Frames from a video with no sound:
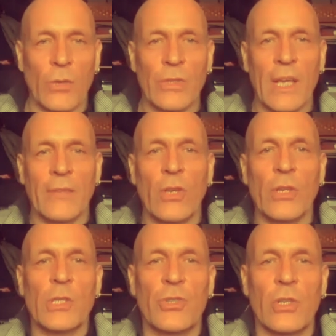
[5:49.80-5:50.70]
yeah, you got
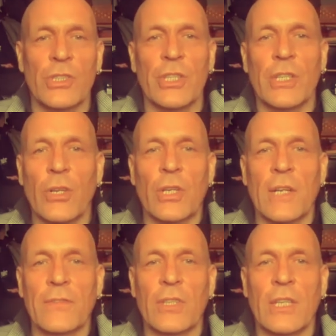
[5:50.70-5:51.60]
your structure, you're looking
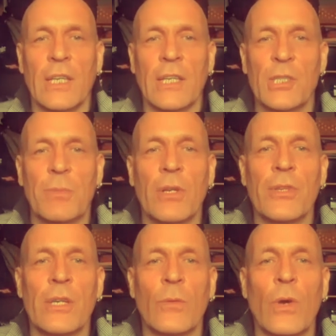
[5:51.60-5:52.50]
after the kids, but
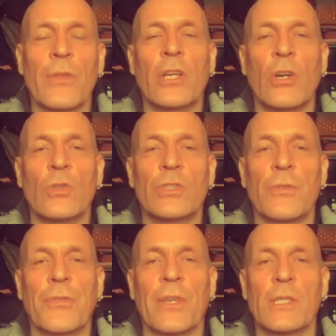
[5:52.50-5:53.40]
what the cultural
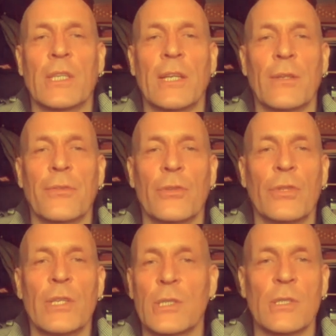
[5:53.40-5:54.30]
things are getting you through
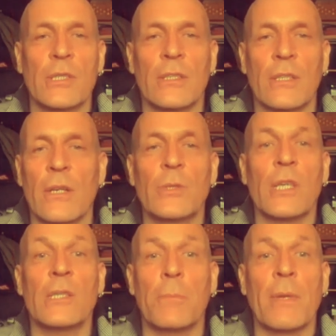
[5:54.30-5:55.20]
this? Is it, you know, is
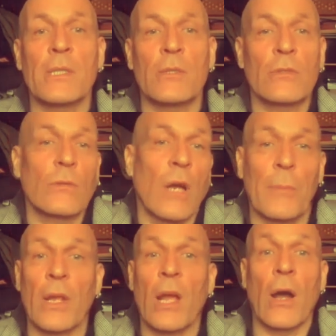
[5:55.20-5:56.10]
it bits? I
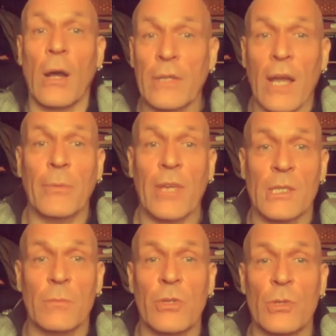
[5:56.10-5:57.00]
mean, I'm
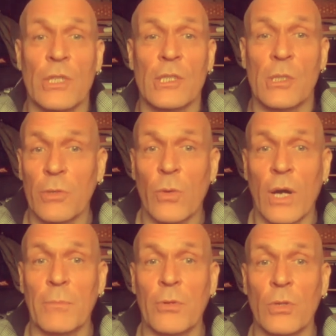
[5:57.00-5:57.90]
guessing music's gonna be
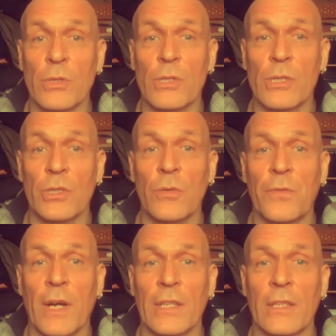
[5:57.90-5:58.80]
quite important, and you
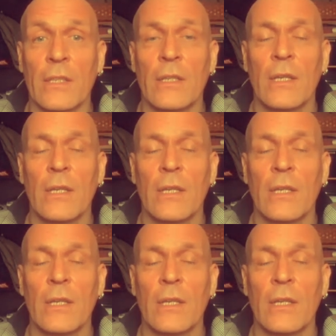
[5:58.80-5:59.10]
finding.